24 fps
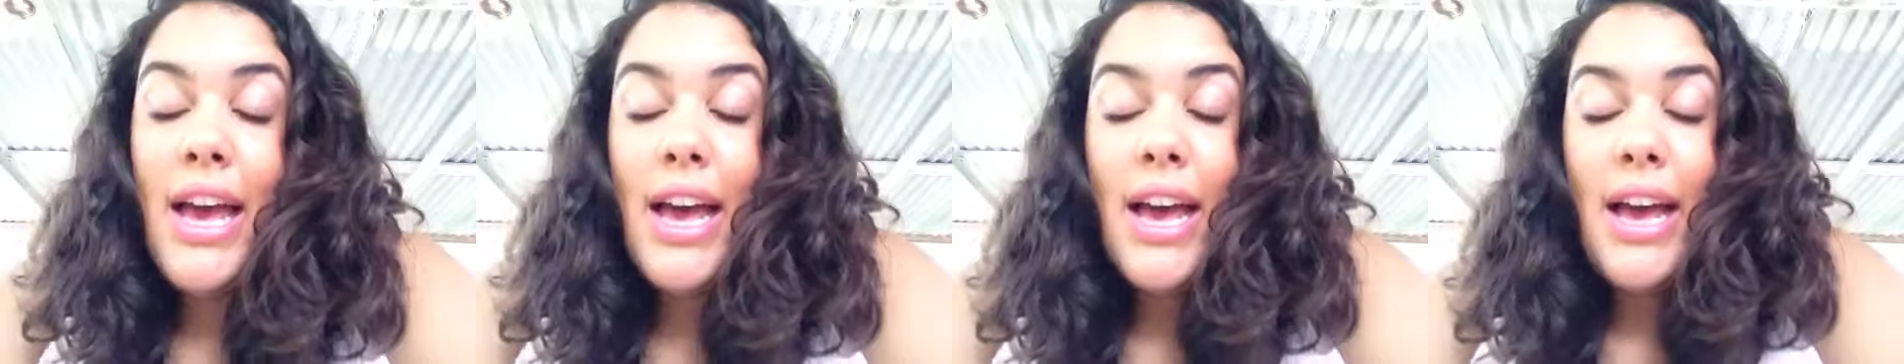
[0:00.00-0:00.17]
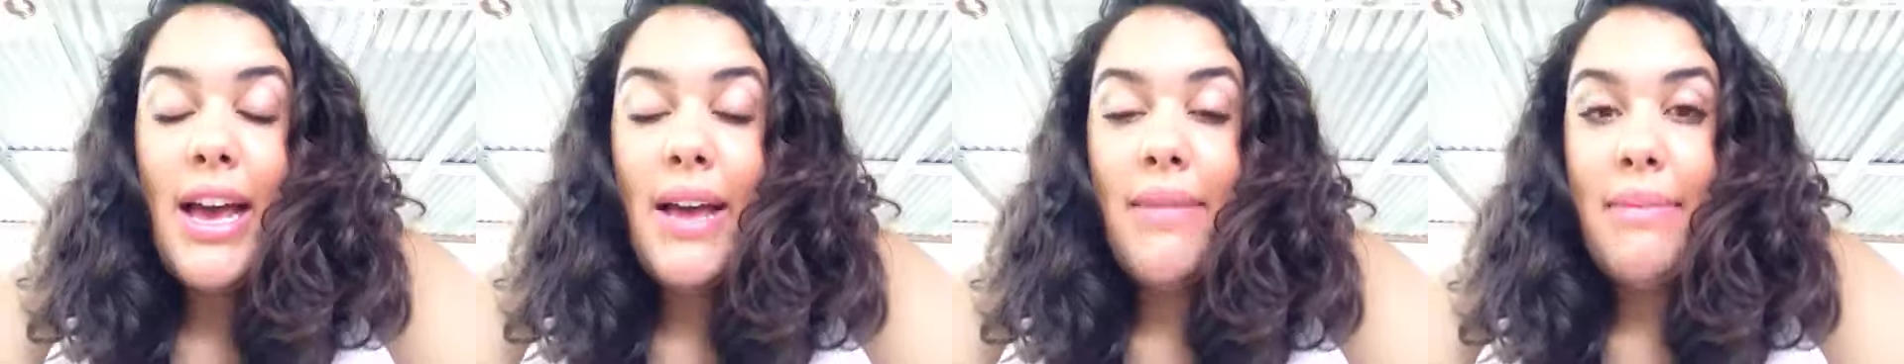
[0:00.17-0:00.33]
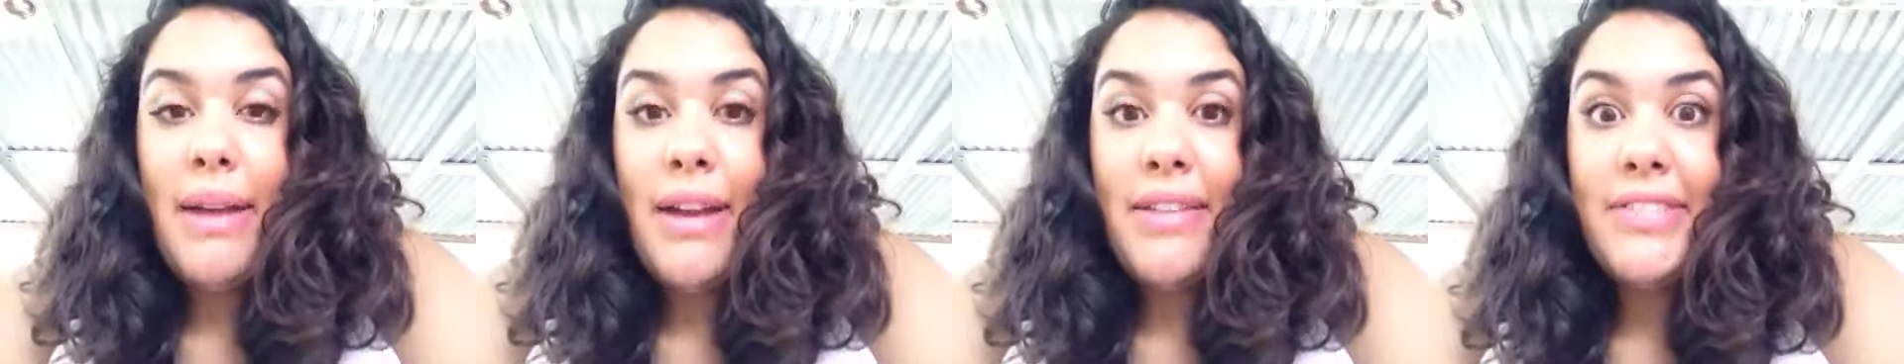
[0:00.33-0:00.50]

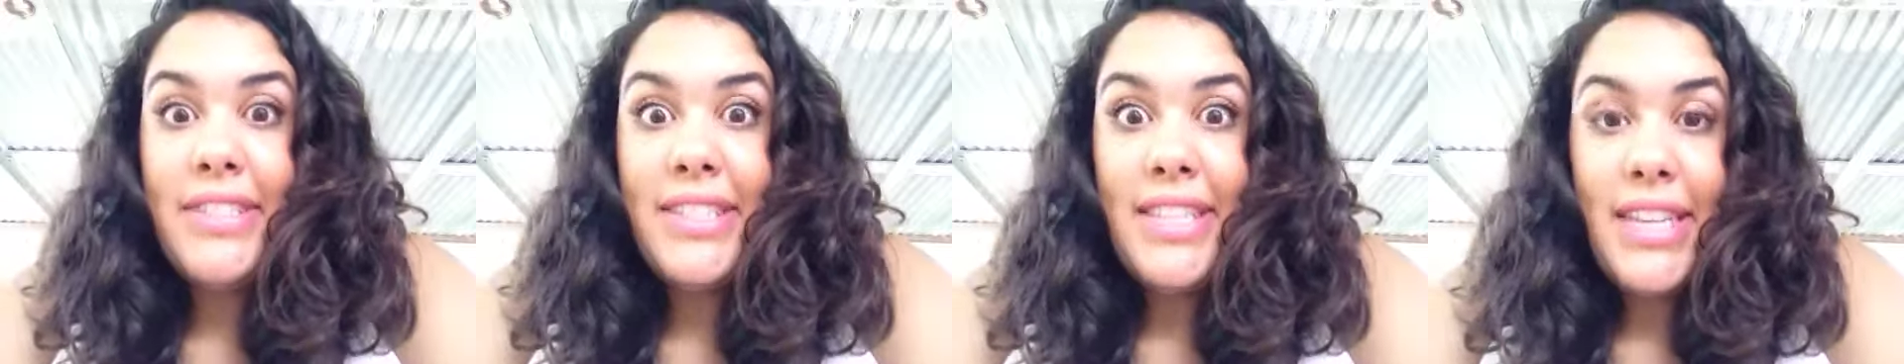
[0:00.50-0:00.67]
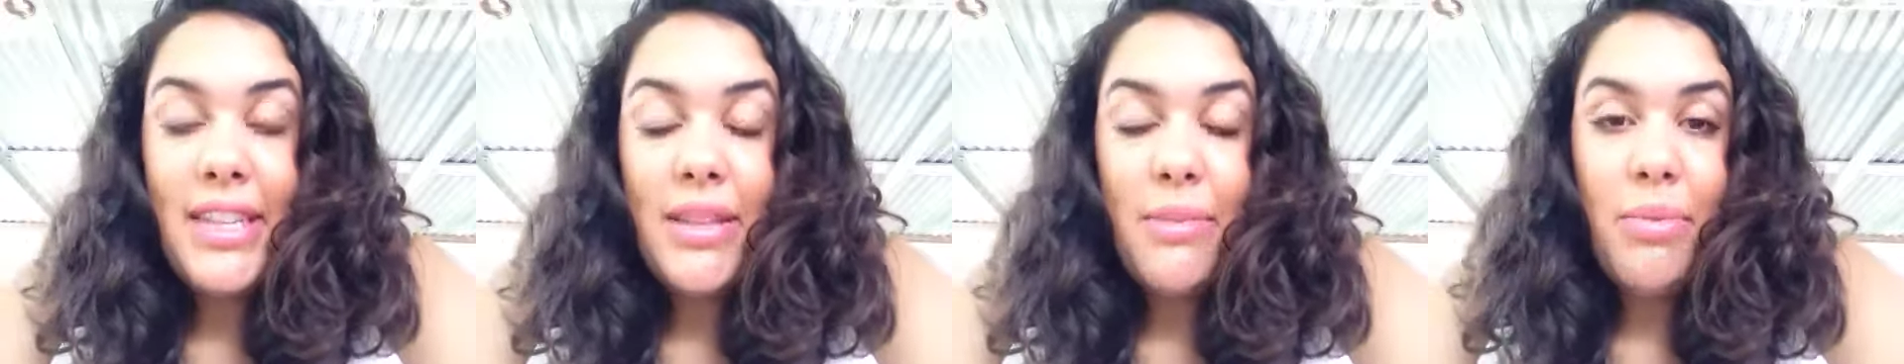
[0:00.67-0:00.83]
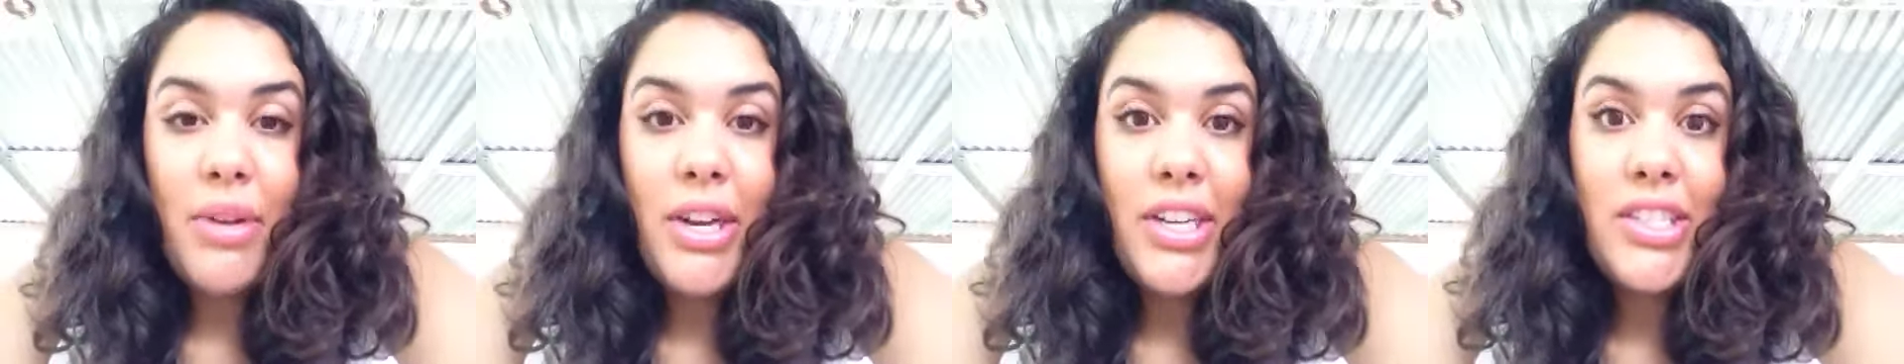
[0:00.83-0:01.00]
I've
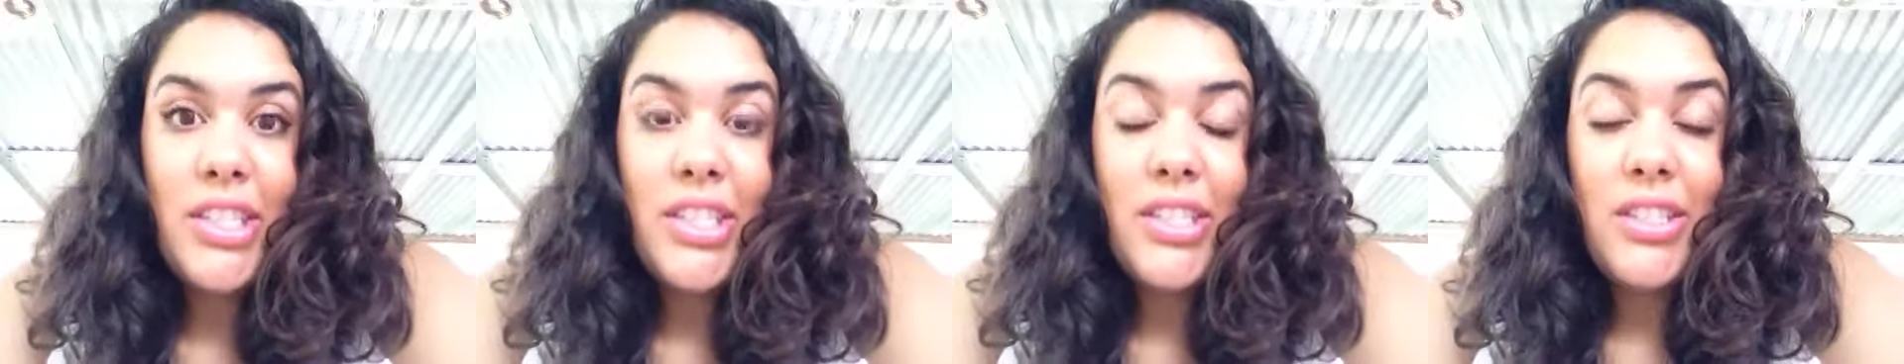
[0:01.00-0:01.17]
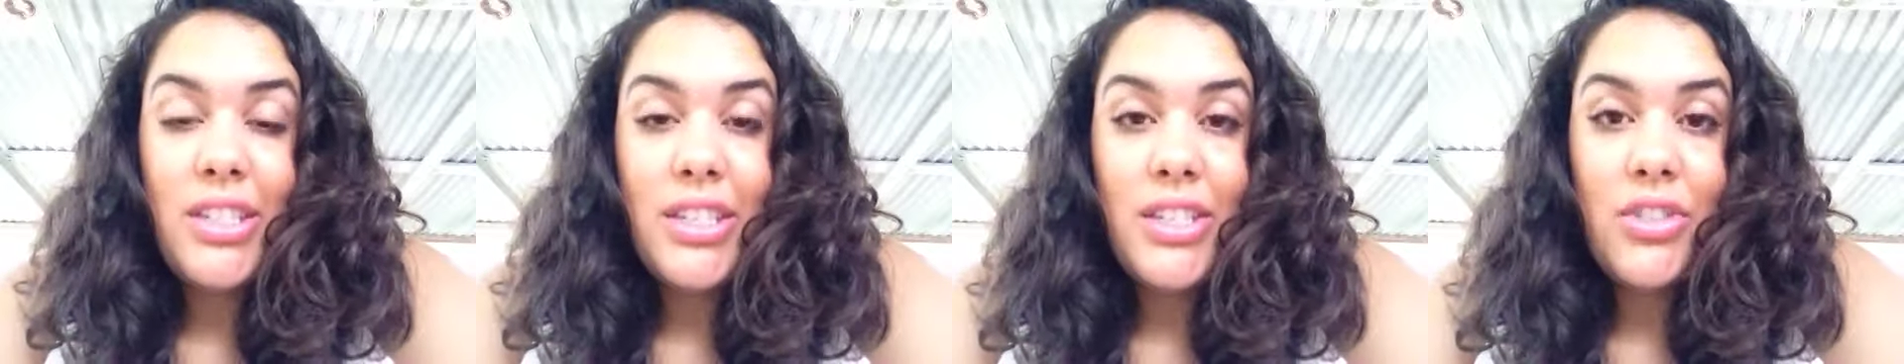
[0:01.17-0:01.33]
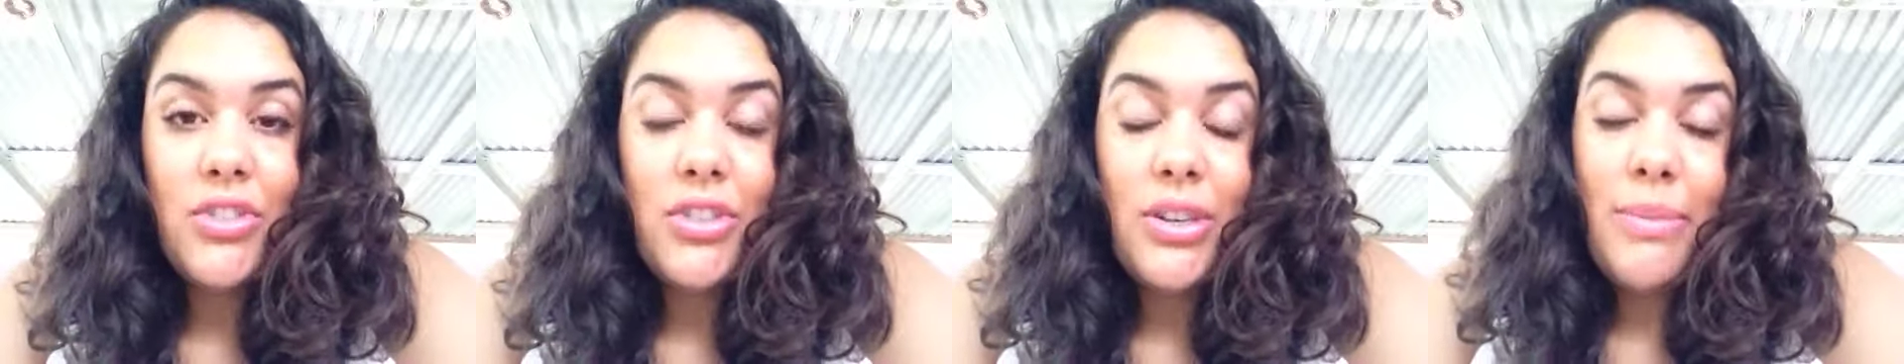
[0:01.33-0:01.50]
seen the brush.
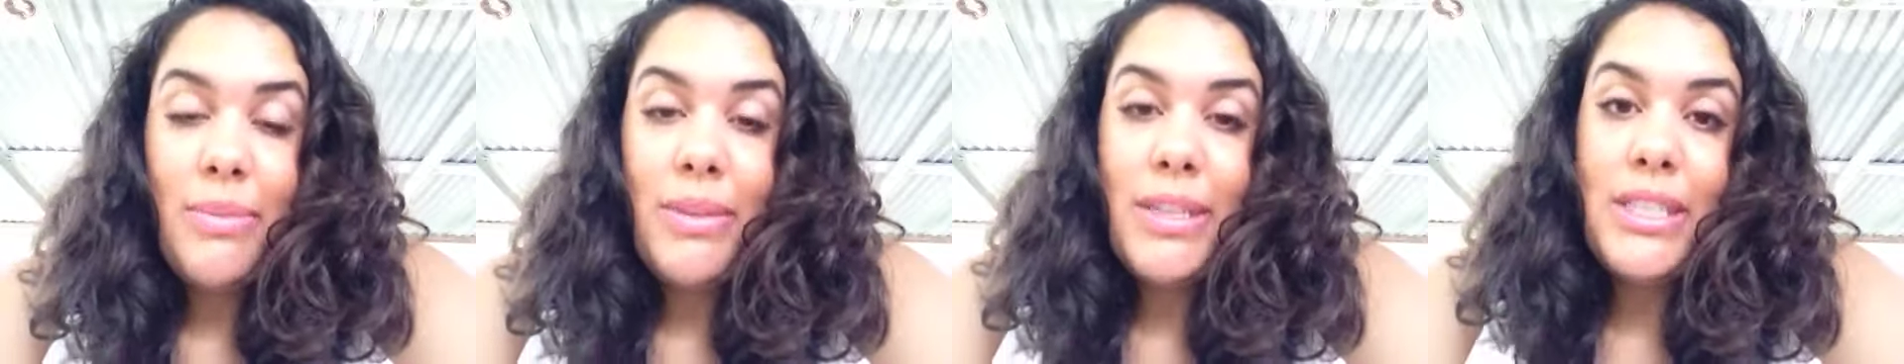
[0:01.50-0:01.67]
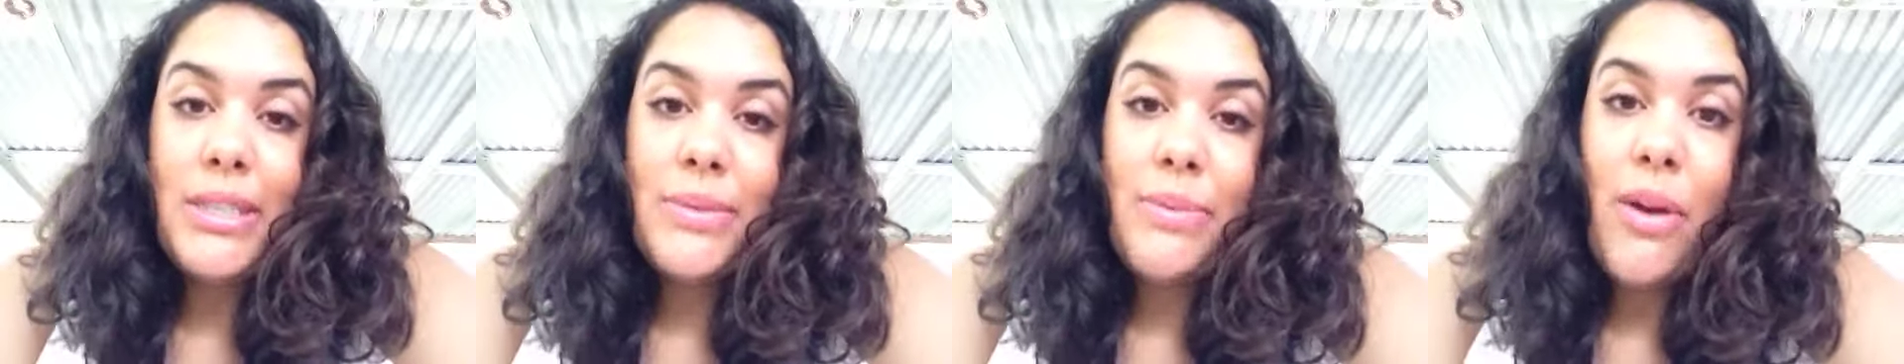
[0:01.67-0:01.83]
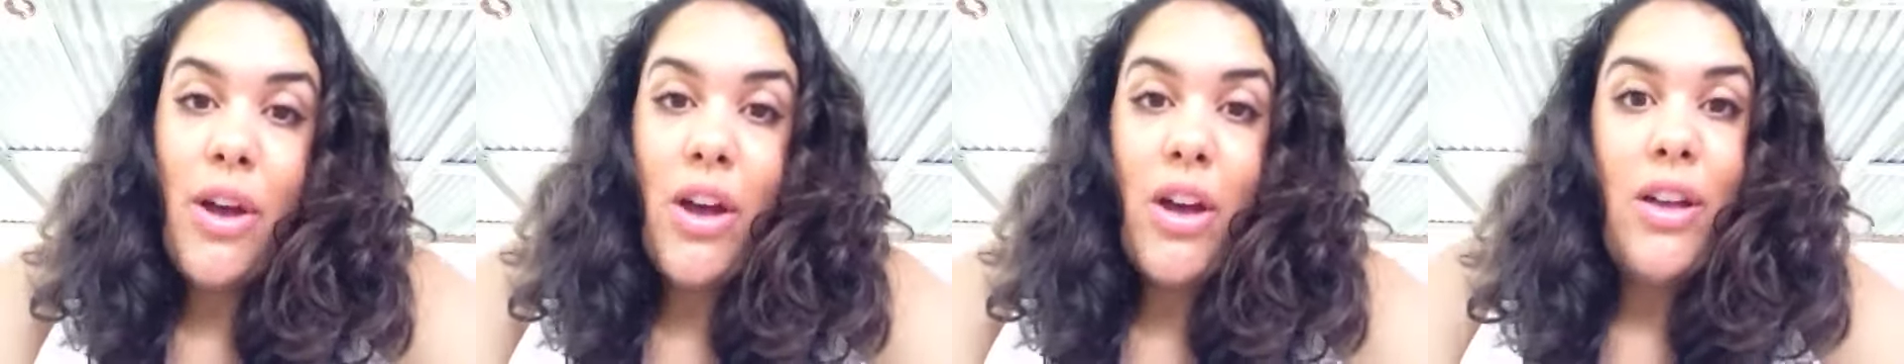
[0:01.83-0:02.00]
It's extremely
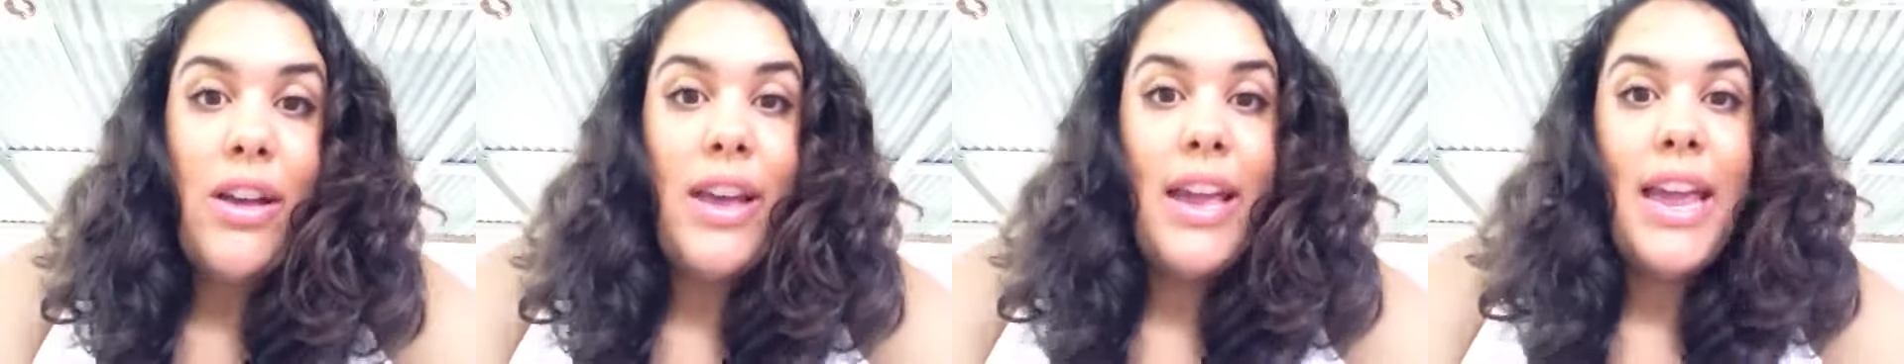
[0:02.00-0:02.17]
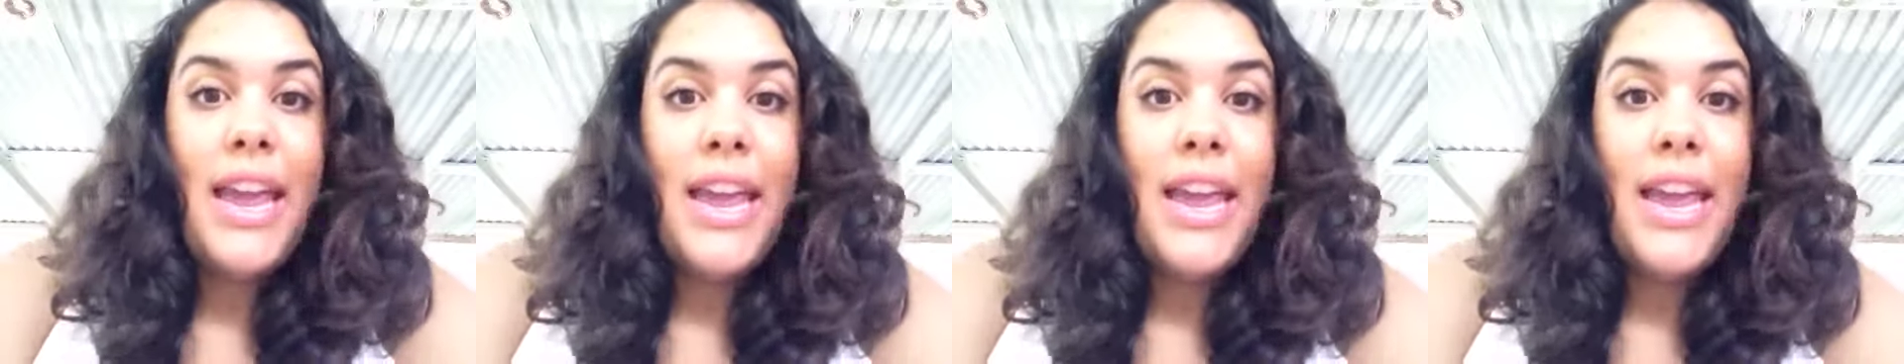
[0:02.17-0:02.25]
small